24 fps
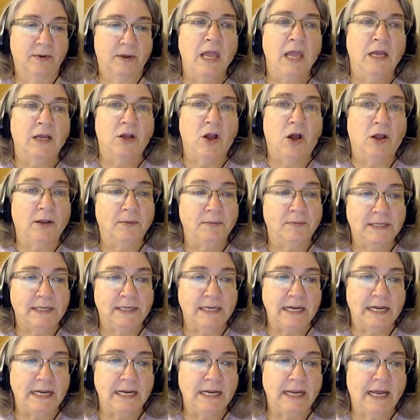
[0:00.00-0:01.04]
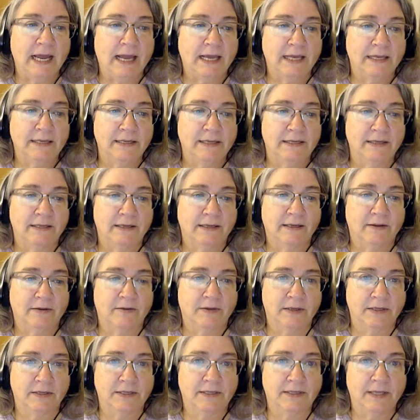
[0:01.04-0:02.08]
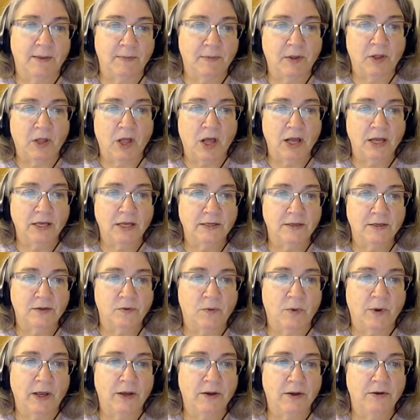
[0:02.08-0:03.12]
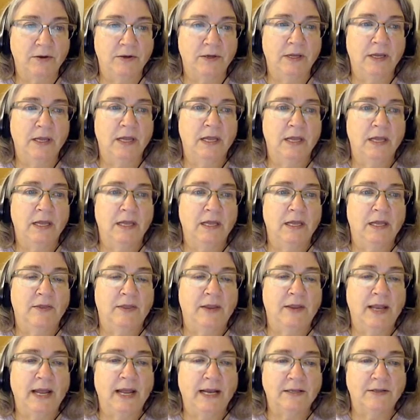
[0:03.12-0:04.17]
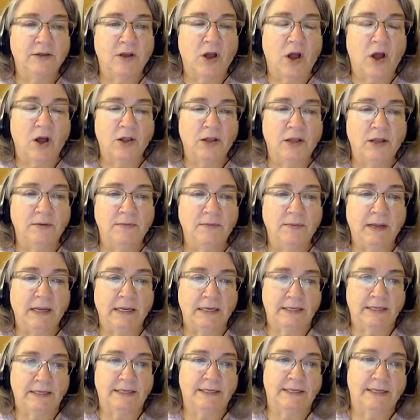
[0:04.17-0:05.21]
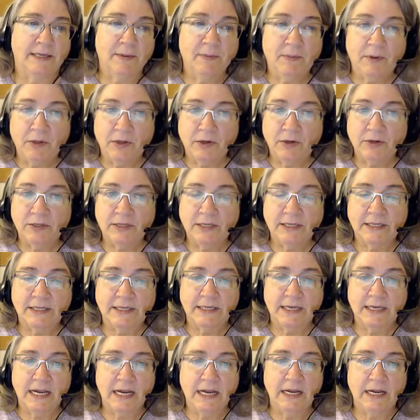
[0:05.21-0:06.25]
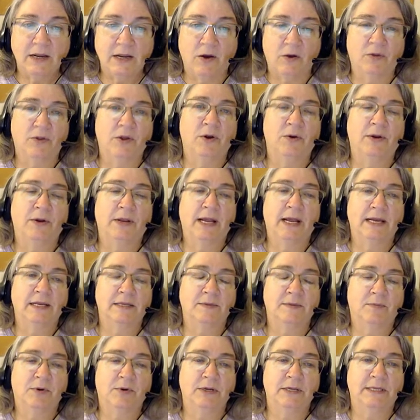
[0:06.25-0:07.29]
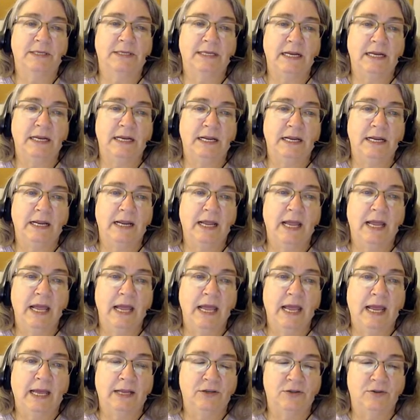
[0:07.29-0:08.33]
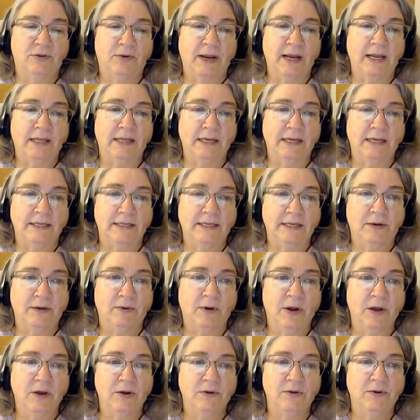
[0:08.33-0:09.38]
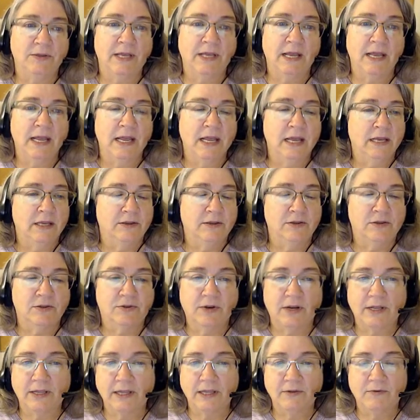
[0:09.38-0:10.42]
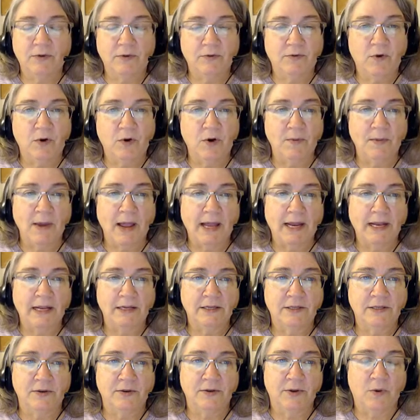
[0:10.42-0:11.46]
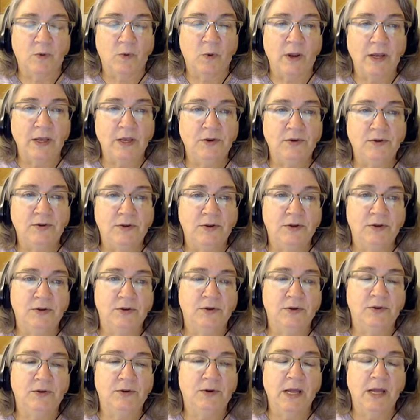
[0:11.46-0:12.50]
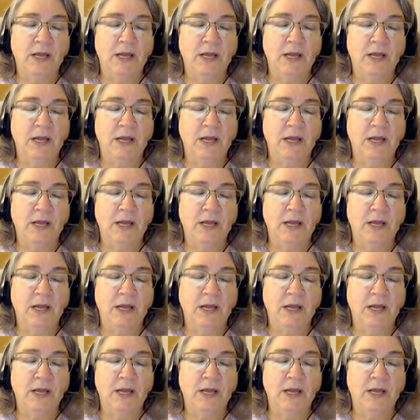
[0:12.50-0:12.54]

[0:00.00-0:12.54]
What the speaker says: Column C has the subclause as well. The next column is similar to C, although it has preceding and trailing zeros, strictly for formatting so that when you do